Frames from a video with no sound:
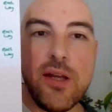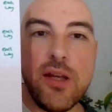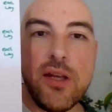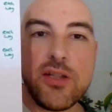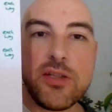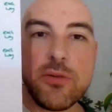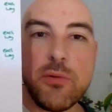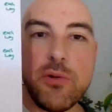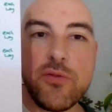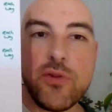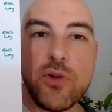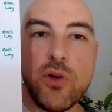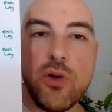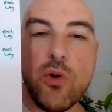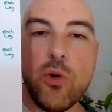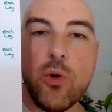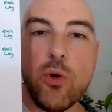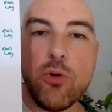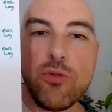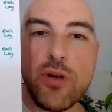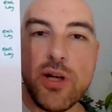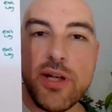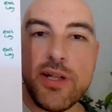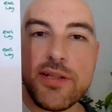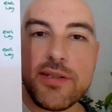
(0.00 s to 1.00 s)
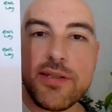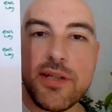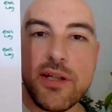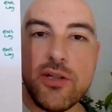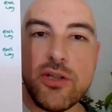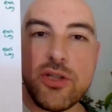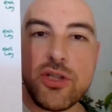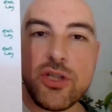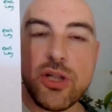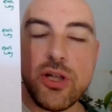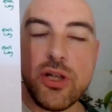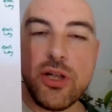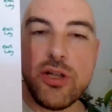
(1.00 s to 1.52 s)
So we've got All Right
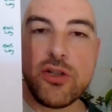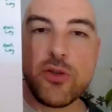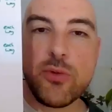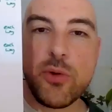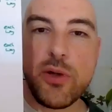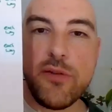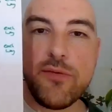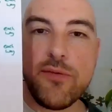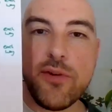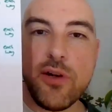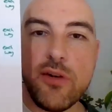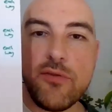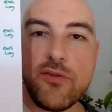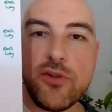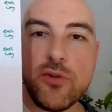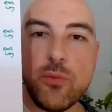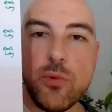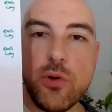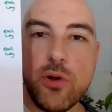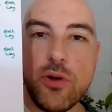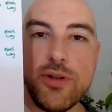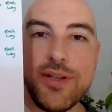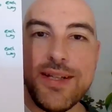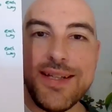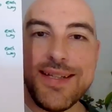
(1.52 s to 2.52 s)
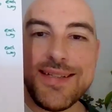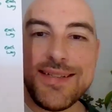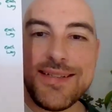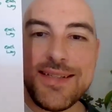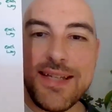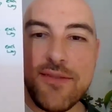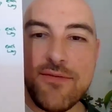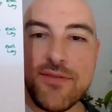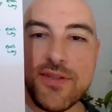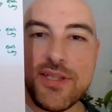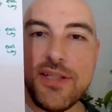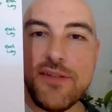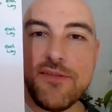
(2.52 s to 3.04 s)
Sunshine, 25-1,
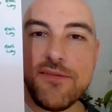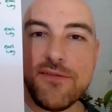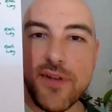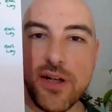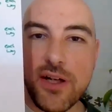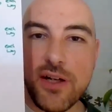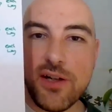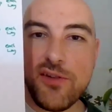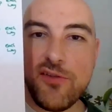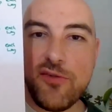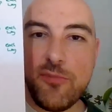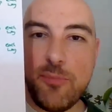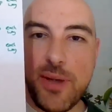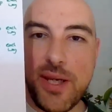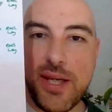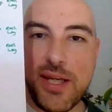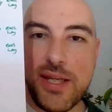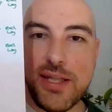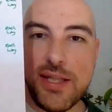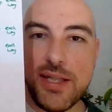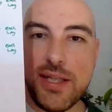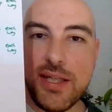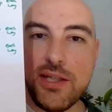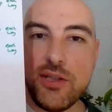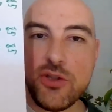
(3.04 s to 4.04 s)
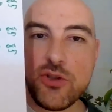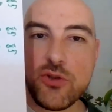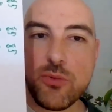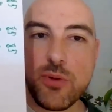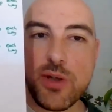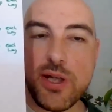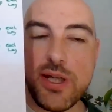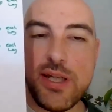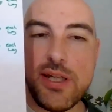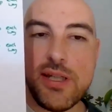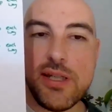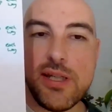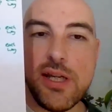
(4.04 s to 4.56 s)
75p each
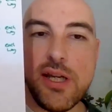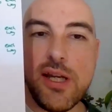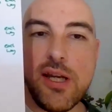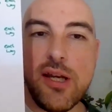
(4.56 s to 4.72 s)
way.